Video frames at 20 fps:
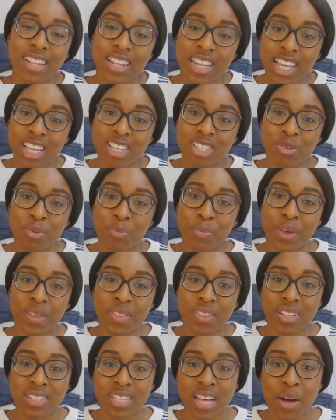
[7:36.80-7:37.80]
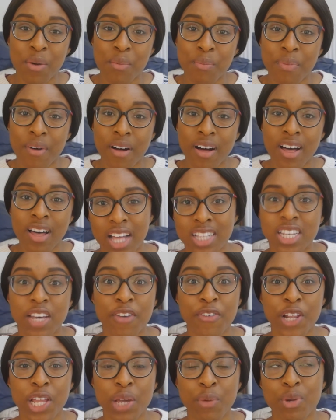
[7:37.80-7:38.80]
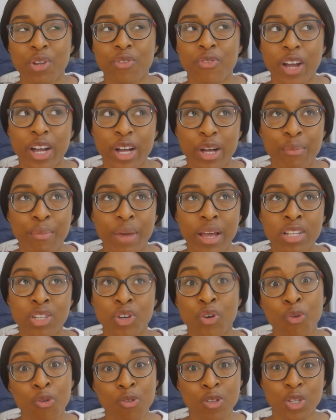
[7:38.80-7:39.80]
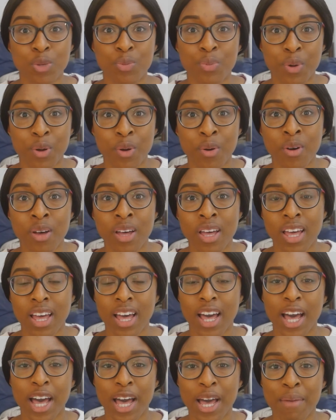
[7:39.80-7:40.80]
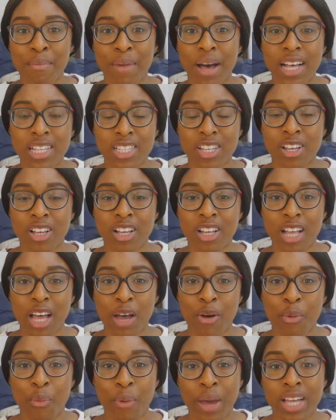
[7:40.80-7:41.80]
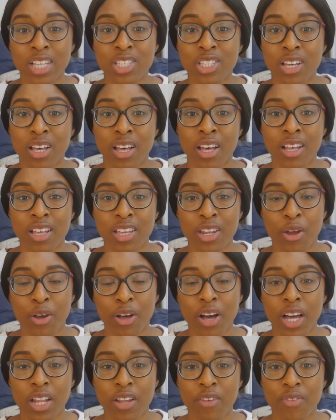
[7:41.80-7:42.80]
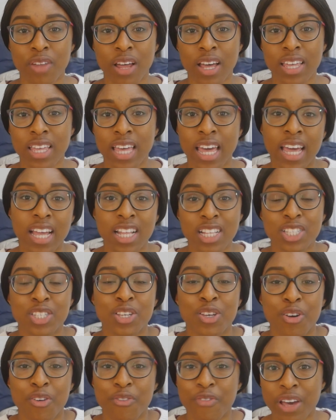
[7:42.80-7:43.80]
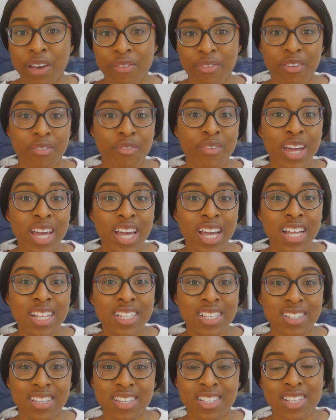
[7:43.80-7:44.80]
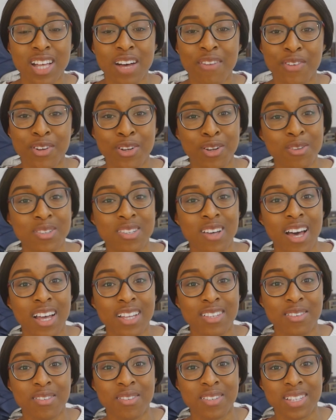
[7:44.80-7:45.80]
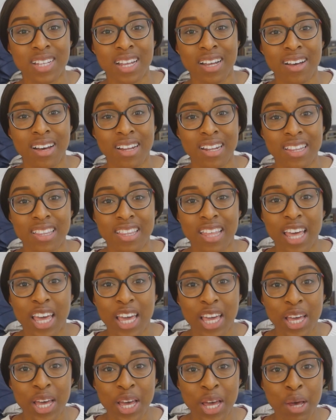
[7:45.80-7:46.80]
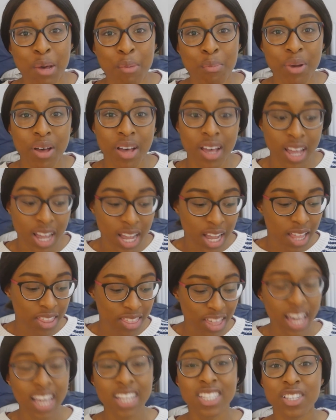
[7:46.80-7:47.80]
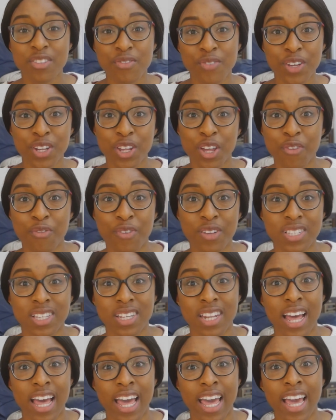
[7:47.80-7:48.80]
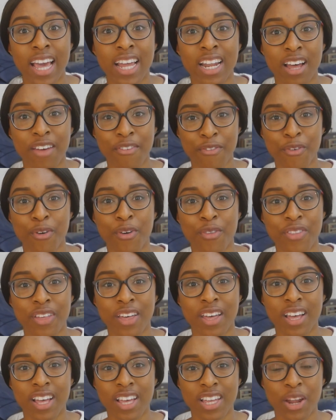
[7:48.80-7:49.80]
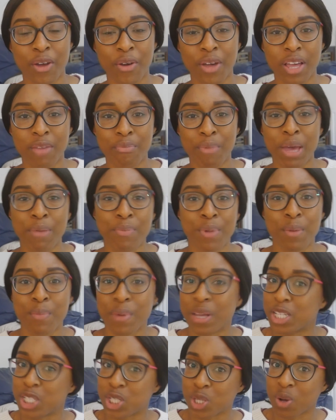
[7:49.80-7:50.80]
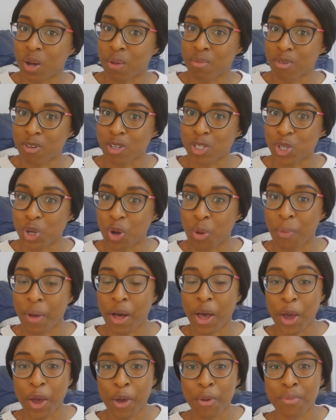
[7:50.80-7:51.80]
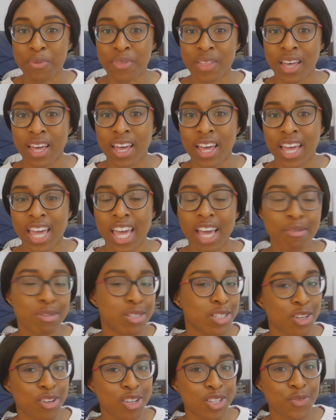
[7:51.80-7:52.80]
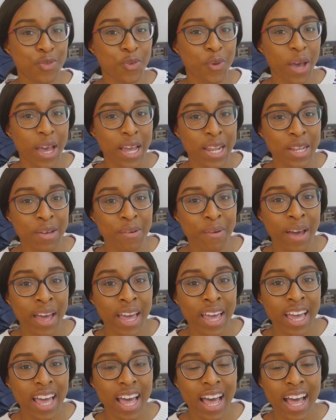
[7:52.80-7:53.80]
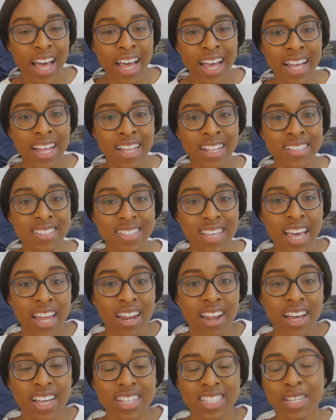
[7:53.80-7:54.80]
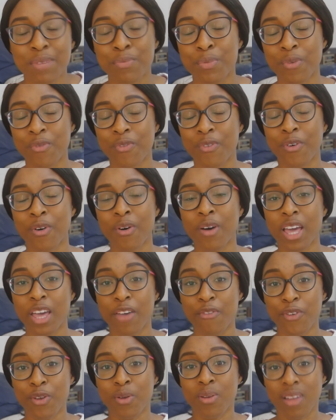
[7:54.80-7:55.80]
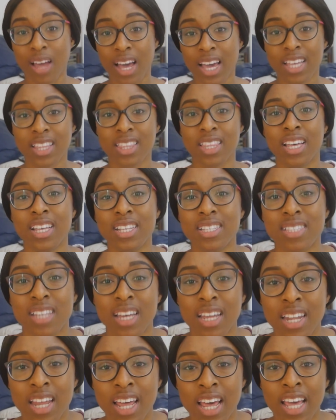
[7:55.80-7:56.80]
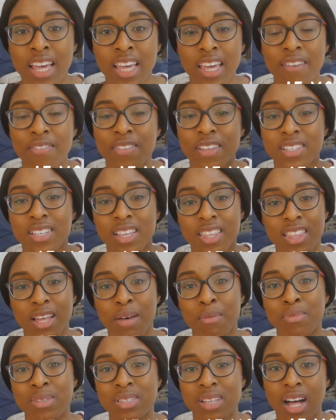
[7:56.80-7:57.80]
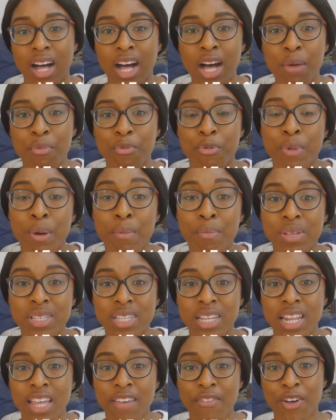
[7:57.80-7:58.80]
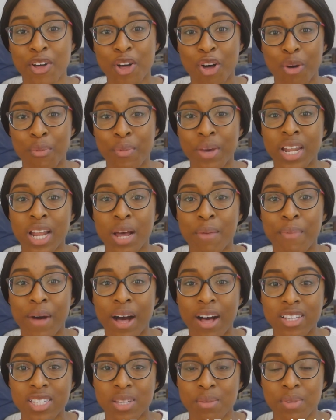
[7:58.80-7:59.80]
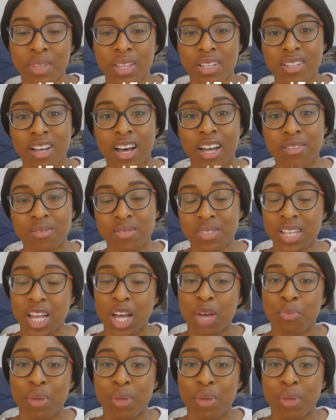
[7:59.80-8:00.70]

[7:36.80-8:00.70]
the links will be in the down bar. I definitely would recommend Audible as a way to, you know, kind of like get into your favourite reads and discover new titles and that kind of thing. But that is the video for today, and I thought that, you know, it may be a bit short, I'm not sure, but I hope that it was useful anyway. And yeah, like I said before, if you like this, then give this a thumbs up. Remember to leave a comment about some of the titles that I